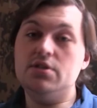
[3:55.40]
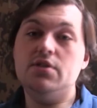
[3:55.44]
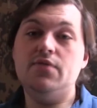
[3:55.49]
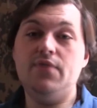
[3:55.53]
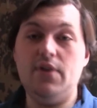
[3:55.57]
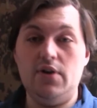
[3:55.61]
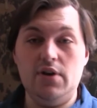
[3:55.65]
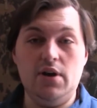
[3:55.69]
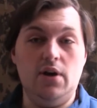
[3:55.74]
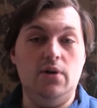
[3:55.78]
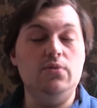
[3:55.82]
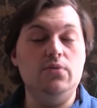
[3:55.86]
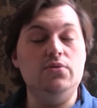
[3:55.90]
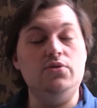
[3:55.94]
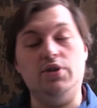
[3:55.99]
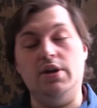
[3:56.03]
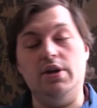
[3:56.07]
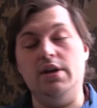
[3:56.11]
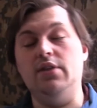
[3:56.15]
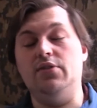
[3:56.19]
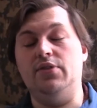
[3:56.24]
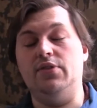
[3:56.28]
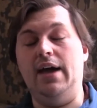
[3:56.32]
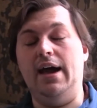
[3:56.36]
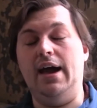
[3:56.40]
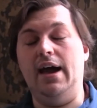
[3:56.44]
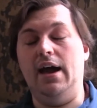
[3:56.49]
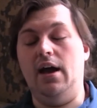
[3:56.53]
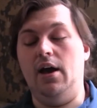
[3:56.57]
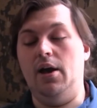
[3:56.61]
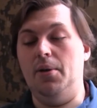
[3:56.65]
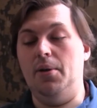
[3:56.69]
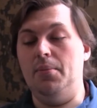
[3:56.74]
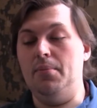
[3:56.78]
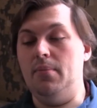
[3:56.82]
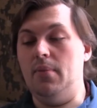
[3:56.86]
is a very old drink
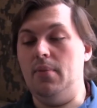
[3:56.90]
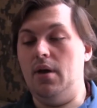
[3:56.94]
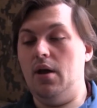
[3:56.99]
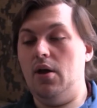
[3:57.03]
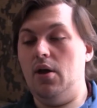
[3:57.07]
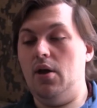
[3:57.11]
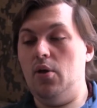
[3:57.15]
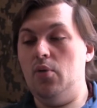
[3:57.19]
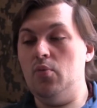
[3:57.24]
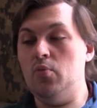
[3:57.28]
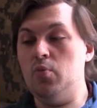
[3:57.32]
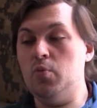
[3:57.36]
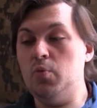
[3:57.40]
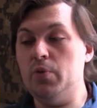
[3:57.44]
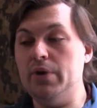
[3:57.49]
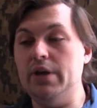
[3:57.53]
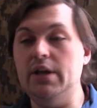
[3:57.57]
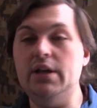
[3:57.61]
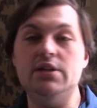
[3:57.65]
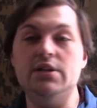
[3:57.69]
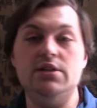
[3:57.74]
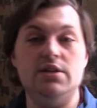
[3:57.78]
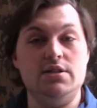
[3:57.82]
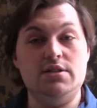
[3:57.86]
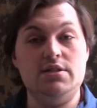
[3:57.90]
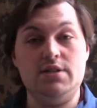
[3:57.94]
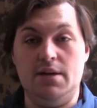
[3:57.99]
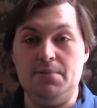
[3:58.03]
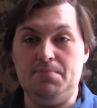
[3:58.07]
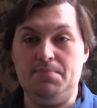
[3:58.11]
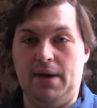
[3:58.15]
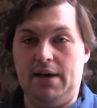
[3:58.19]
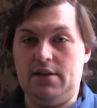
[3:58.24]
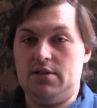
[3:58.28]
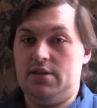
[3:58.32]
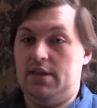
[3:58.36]
that really does
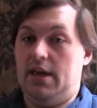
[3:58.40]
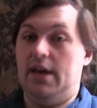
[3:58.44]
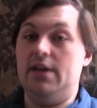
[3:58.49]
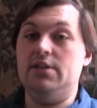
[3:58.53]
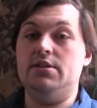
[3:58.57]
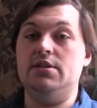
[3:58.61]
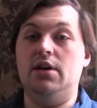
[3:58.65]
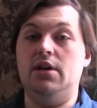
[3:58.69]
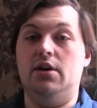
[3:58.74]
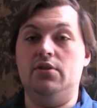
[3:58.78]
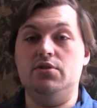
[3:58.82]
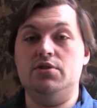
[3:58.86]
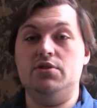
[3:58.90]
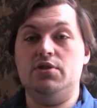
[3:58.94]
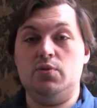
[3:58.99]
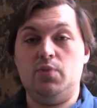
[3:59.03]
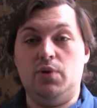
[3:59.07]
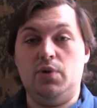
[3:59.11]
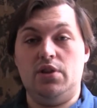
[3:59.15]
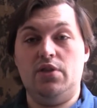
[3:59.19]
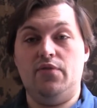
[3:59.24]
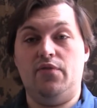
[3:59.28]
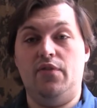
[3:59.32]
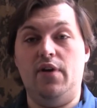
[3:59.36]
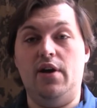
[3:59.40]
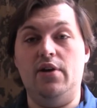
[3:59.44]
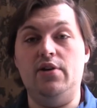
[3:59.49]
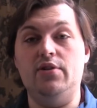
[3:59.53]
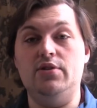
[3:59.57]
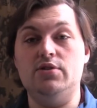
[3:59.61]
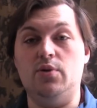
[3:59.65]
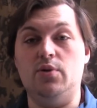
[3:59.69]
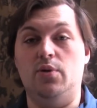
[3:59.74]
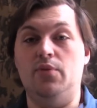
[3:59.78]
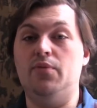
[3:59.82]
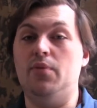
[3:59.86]
date back to the 1800s. It's one of the very
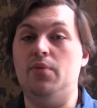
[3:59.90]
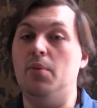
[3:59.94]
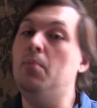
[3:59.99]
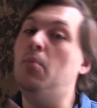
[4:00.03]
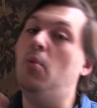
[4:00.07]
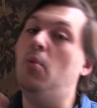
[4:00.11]
sort of